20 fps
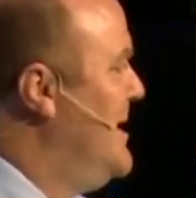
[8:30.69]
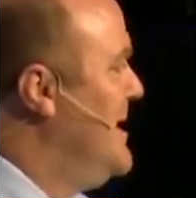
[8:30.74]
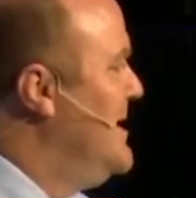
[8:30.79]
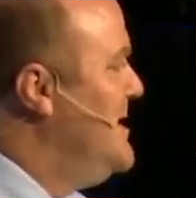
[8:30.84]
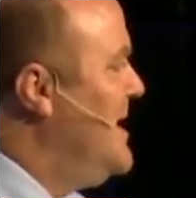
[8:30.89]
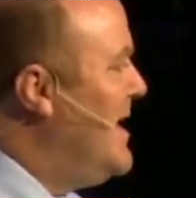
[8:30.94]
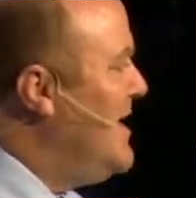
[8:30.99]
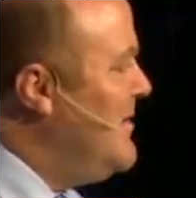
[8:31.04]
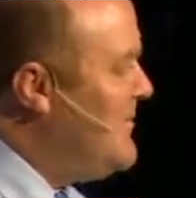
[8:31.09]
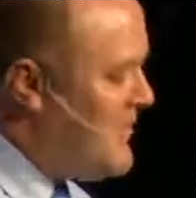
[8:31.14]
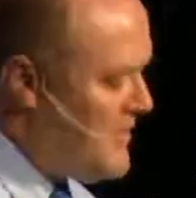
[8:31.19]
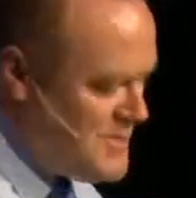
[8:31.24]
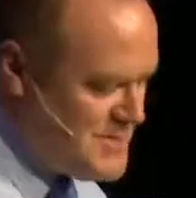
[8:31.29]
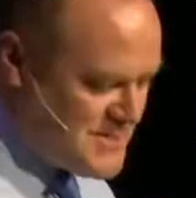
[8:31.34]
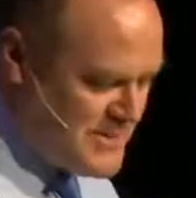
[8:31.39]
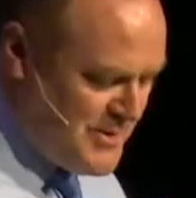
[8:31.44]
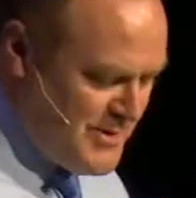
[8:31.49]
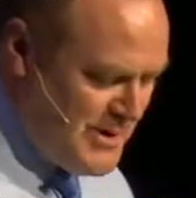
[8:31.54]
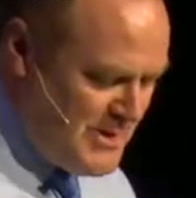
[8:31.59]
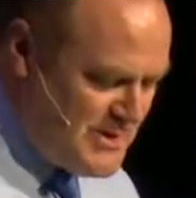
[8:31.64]
Down in verse
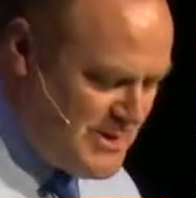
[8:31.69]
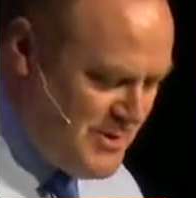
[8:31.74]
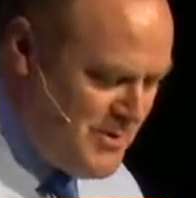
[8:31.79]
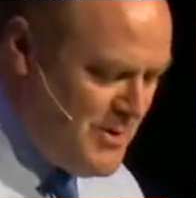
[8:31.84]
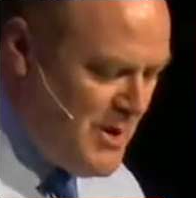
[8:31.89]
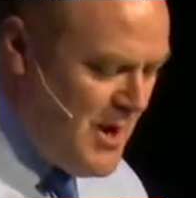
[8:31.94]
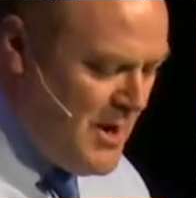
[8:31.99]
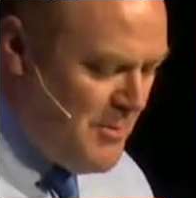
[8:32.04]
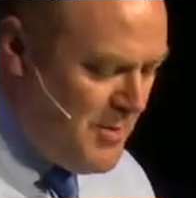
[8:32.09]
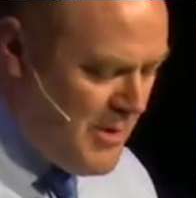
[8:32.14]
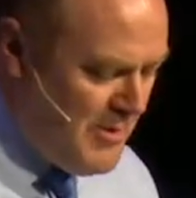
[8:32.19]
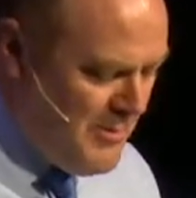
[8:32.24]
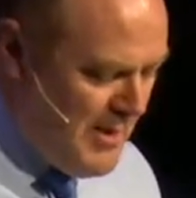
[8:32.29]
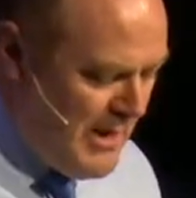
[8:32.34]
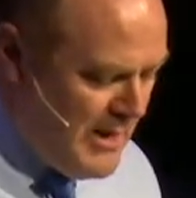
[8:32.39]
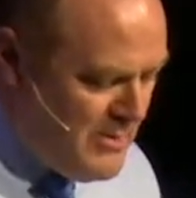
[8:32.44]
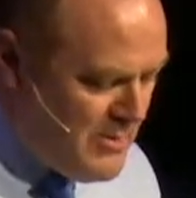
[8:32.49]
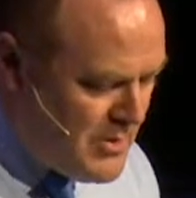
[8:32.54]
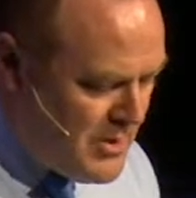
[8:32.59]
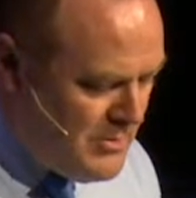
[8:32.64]
32, but a
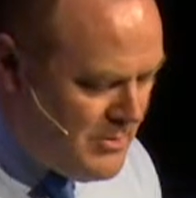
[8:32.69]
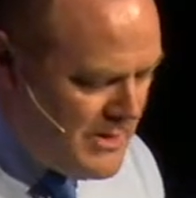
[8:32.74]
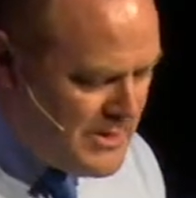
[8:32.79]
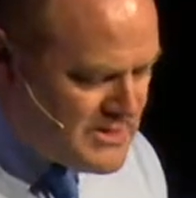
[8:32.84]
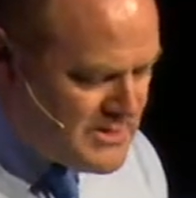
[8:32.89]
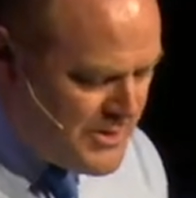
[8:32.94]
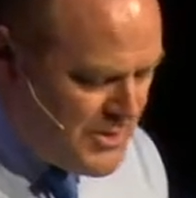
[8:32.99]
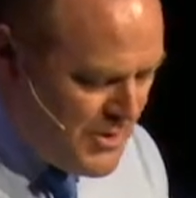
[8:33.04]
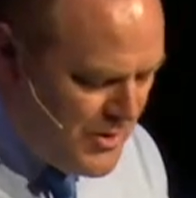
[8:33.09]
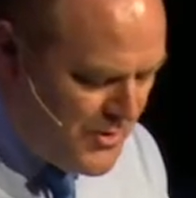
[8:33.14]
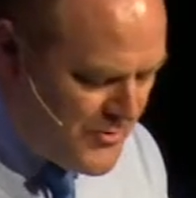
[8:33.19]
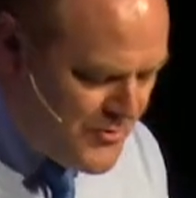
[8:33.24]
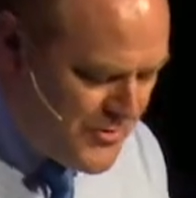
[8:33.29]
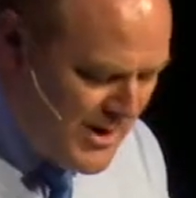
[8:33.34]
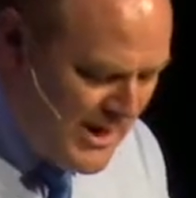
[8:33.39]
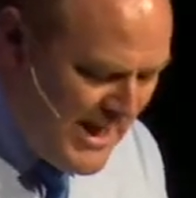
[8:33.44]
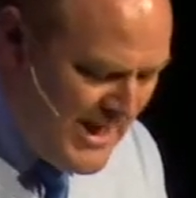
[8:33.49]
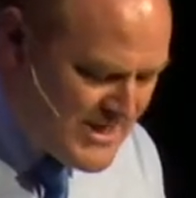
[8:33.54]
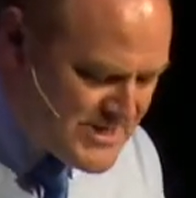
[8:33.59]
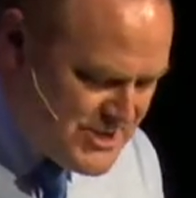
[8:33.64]
man who commits adultery
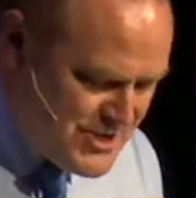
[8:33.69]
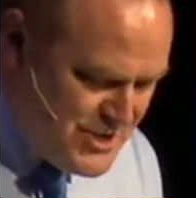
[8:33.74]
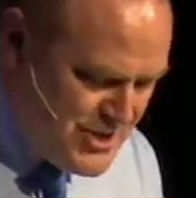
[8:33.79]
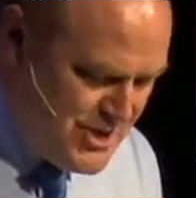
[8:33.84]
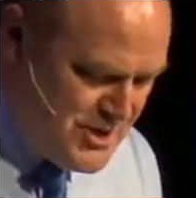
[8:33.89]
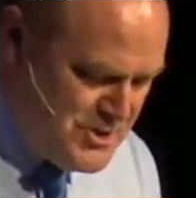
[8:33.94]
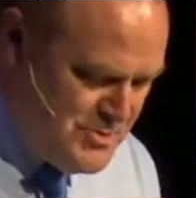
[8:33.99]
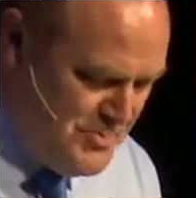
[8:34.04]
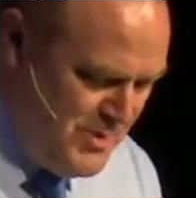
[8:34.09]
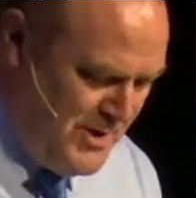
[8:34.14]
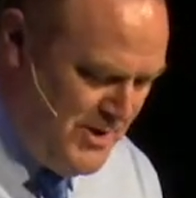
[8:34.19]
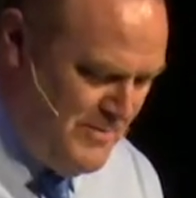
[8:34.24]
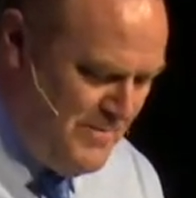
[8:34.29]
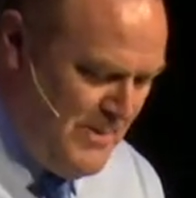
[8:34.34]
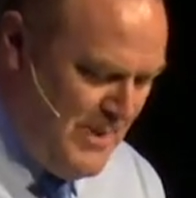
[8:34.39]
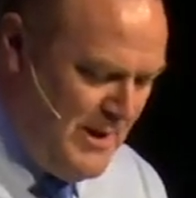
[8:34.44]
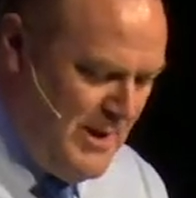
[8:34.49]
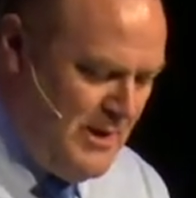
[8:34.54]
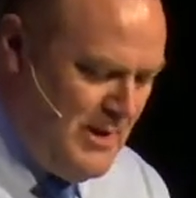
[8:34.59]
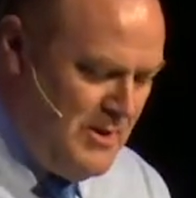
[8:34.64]
lacks judgment.
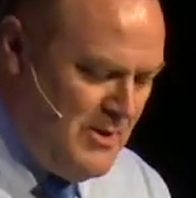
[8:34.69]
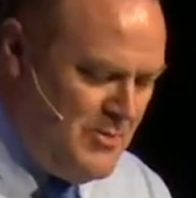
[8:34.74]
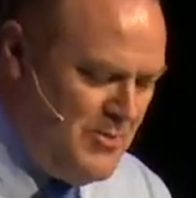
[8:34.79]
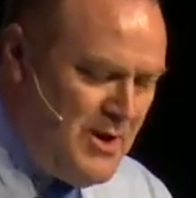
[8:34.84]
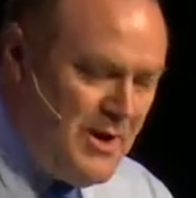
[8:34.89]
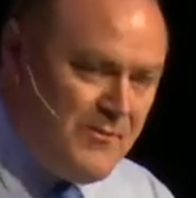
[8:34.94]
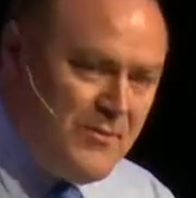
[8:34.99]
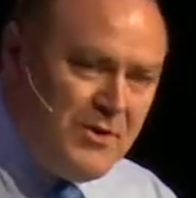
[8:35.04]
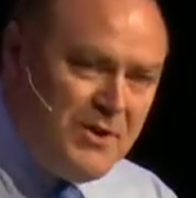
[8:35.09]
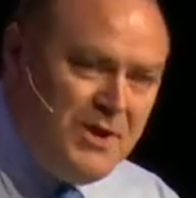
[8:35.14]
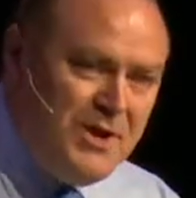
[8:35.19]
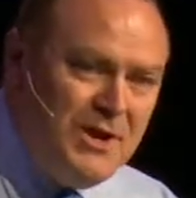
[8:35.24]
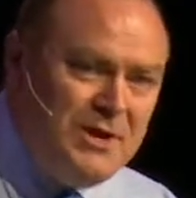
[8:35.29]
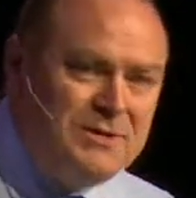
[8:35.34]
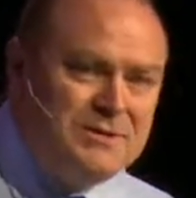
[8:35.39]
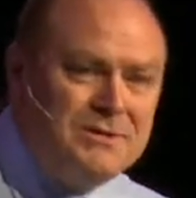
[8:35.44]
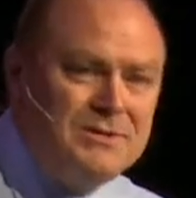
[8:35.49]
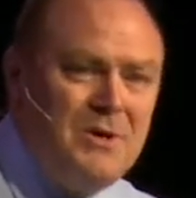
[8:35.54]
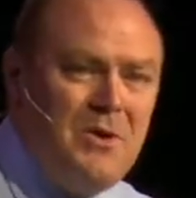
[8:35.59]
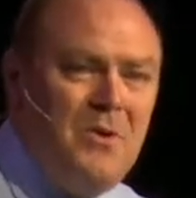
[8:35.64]
Whoever
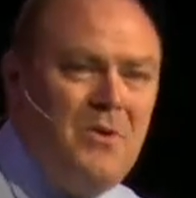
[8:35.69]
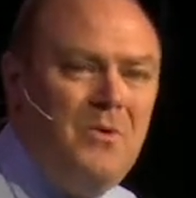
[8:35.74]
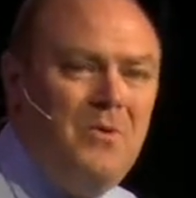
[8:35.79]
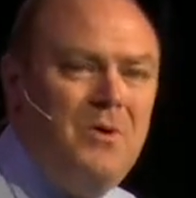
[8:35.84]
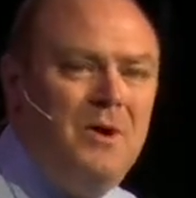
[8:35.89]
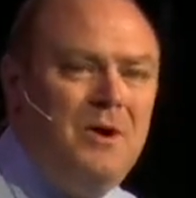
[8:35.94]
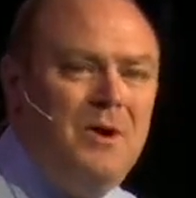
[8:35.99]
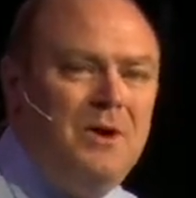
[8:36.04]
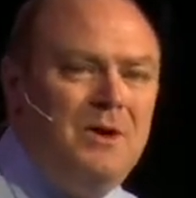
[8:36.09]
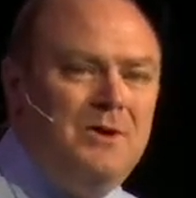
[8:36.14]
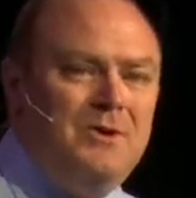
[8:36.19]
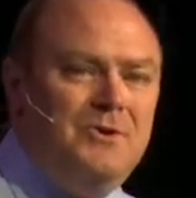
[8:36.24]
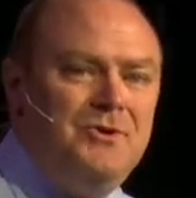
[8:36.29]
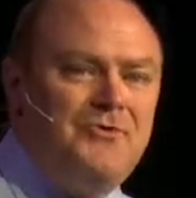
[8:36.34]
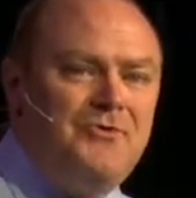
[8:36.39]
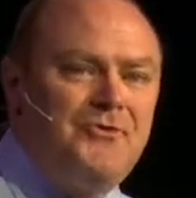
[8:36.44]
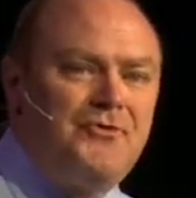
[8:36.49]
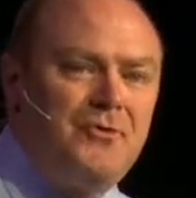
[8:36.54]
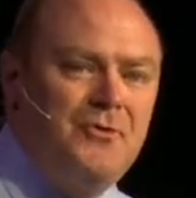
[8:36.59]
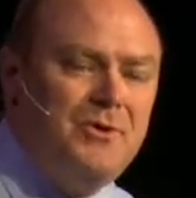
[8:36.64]
does so
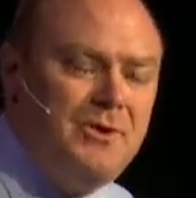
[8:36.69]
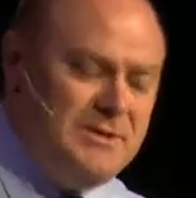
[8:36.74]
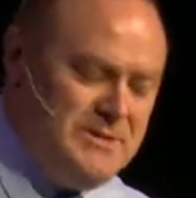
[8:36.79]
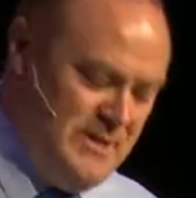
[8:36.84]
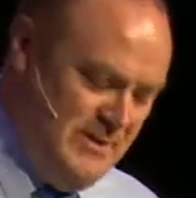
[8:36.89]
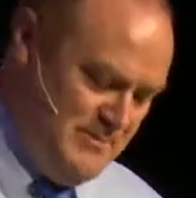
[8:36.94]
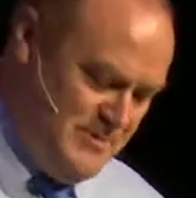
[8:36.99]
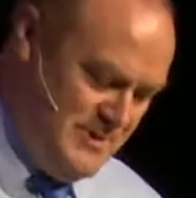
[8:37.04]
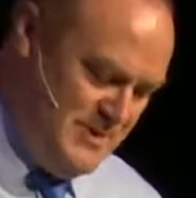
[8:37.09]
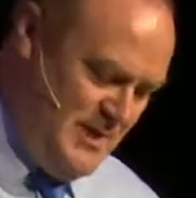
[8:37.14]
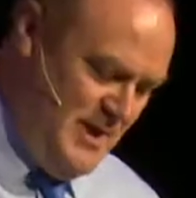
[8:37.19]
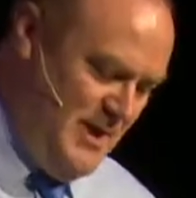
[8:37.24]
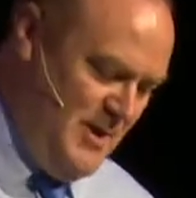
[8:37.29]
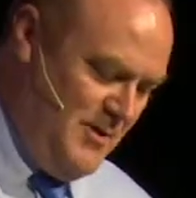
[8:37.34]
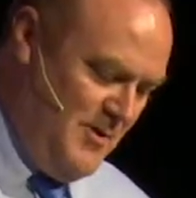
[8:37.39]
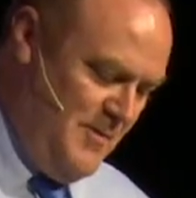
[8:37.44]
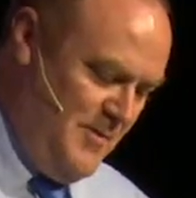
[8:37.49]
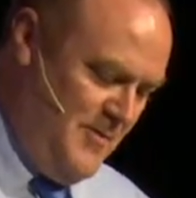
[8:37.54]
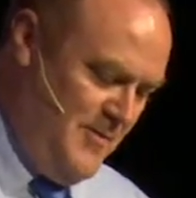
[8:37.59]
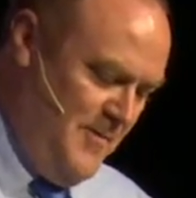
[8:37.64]
destroys
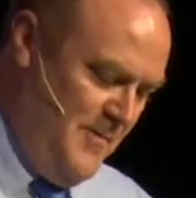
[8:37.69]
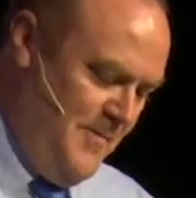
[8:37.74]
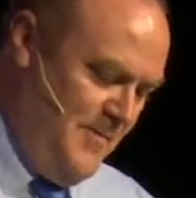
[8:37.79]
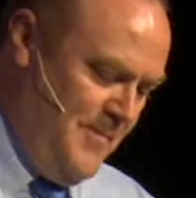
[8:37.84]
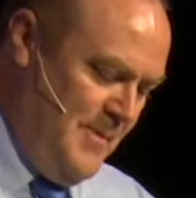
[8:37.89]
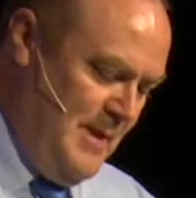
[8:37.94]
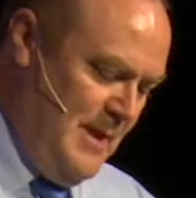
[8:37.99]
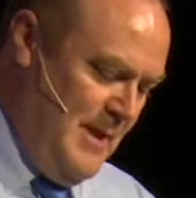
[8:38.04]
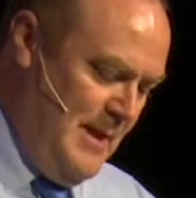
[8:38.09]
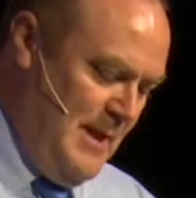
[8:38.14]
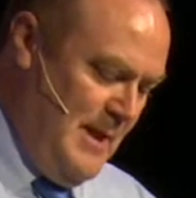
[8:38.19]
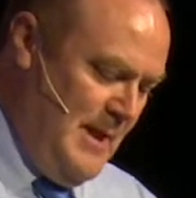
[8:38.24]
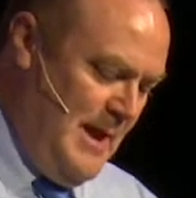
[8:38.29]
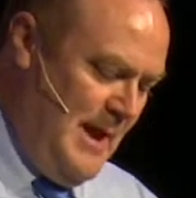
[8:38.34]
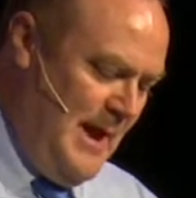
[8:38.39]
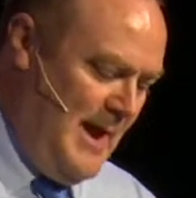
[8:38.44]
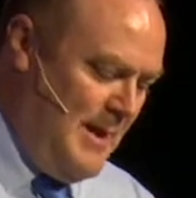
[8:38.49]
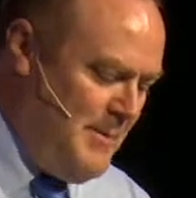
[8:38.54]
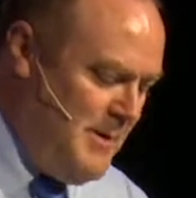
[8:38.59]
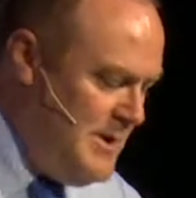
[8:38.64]
himself.
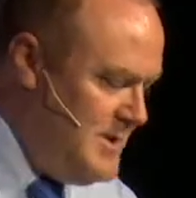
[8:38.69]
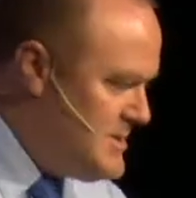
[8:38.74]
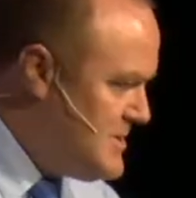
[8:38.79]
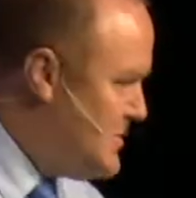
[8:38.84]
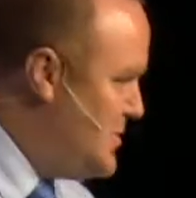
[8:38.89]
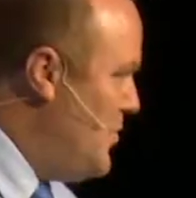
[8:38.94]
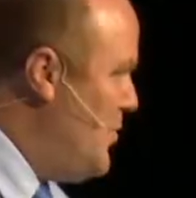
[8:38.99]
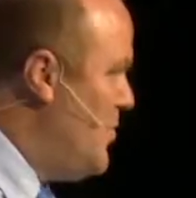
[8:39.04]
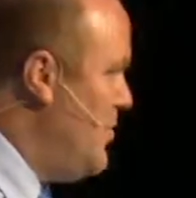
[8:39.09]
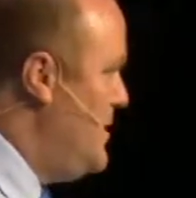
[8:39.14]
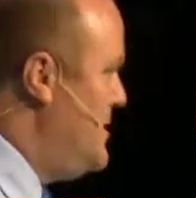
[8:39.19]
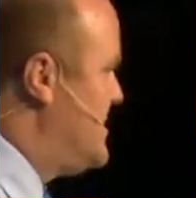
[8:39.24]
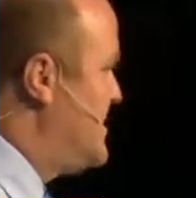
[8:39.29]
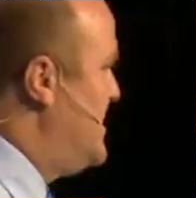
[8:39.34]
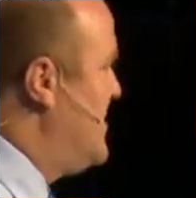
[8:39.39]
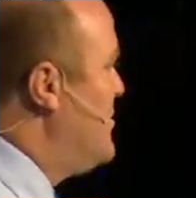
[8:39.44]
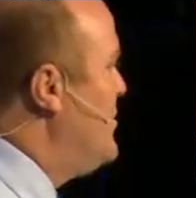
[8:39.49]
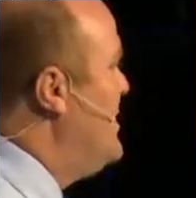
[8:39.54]
How many stories could